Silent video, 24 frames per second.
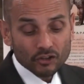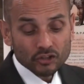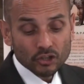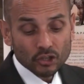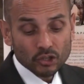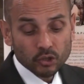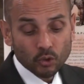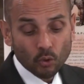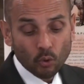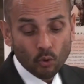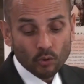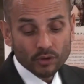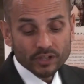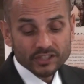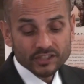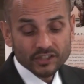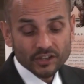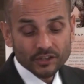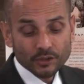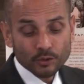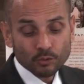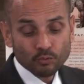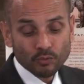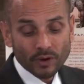the Lord is
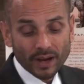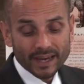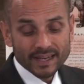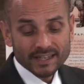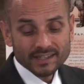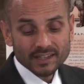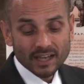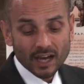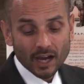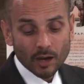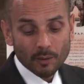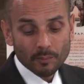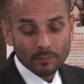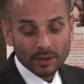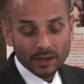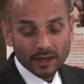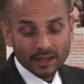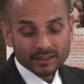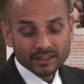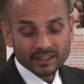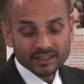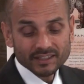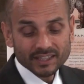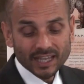going to raise up
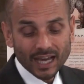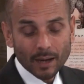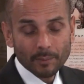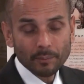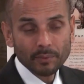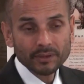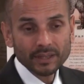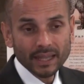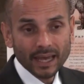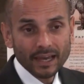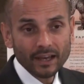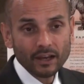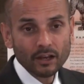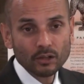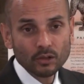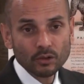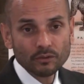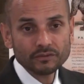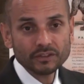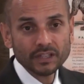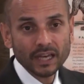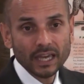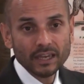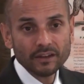the tabernacle
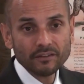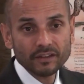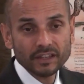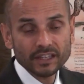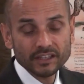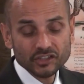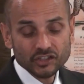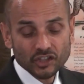of David.